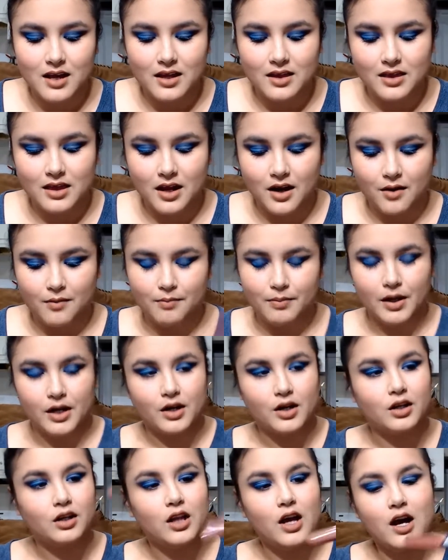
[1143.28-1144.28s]
their
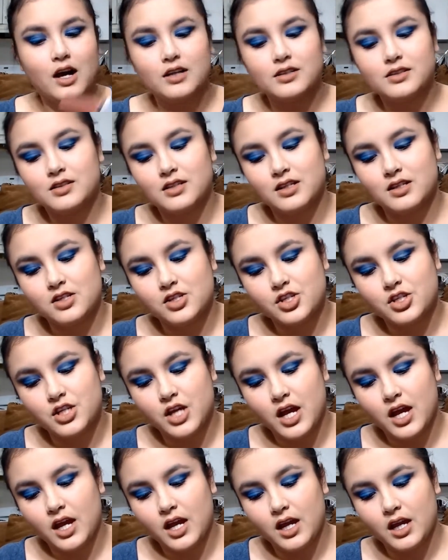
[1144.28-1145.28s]
Butter Gloss in the
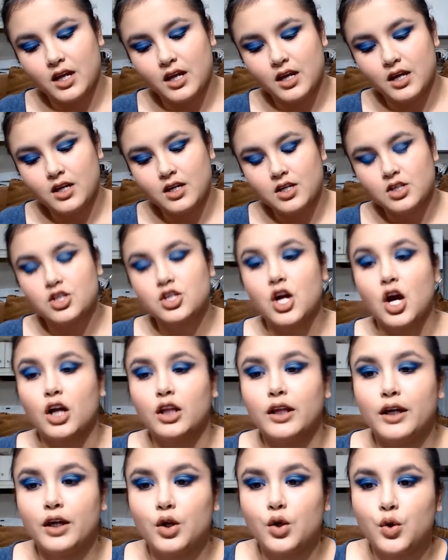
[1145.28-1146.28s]
shade
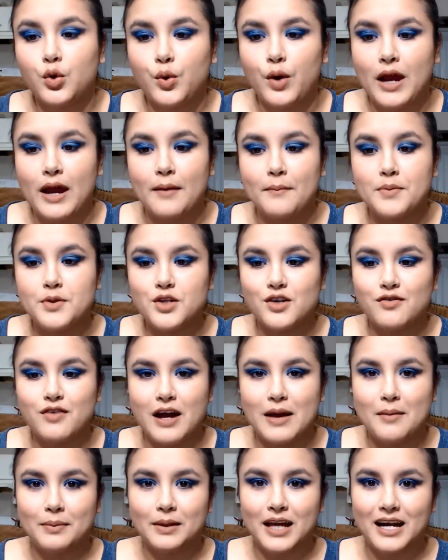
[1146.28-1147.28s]
Chocolate Crepe. So if
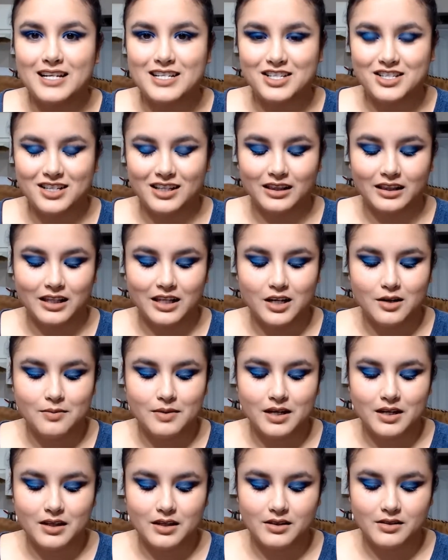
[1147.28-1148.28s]
I apply just a little
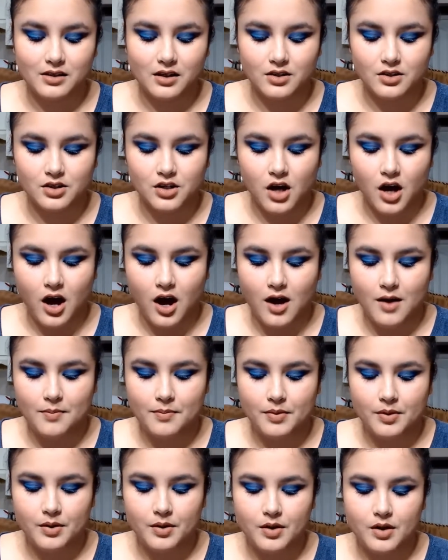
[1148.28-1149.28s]
bit of this on
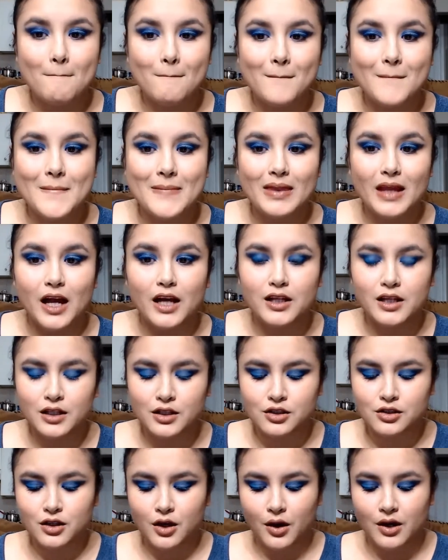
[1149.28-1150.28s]
top, I think
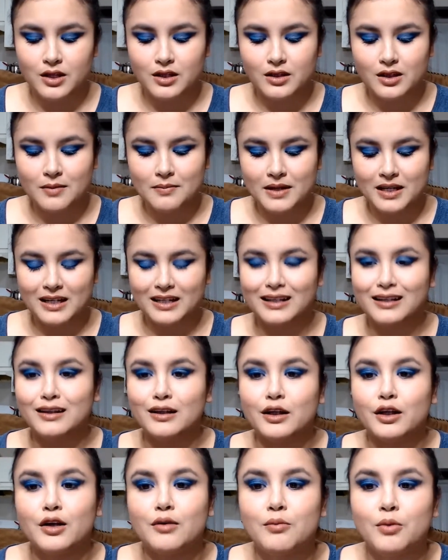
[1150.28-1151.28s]
so. I think that made it a
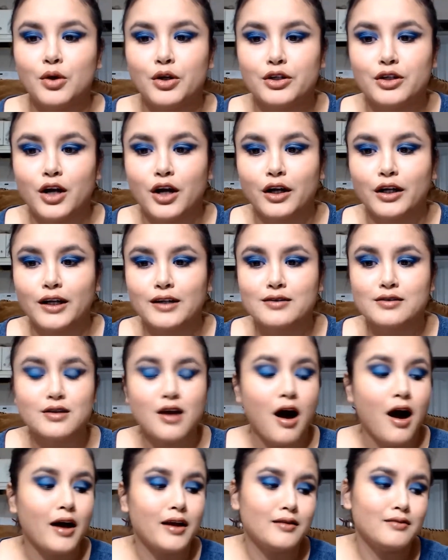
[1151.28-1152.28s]
little more dark. It's
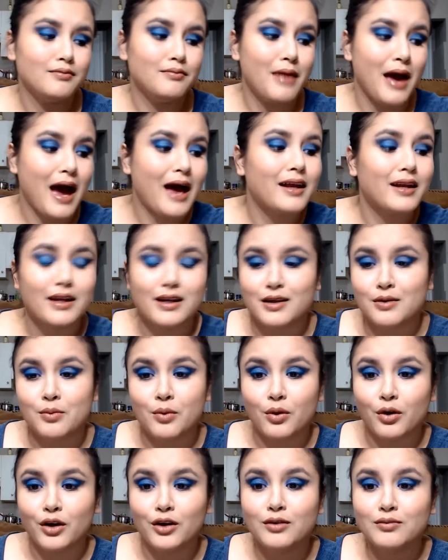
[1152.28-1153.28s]
not matte
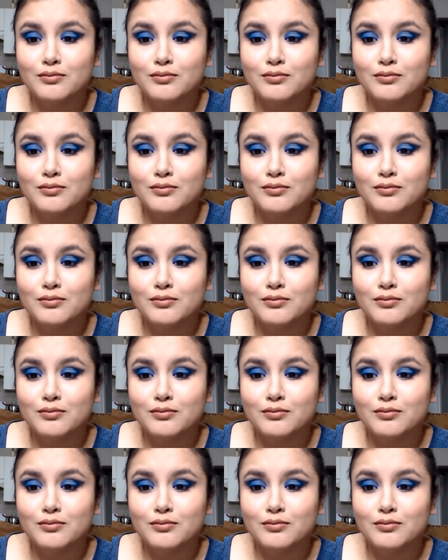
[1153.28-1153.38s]
anymore,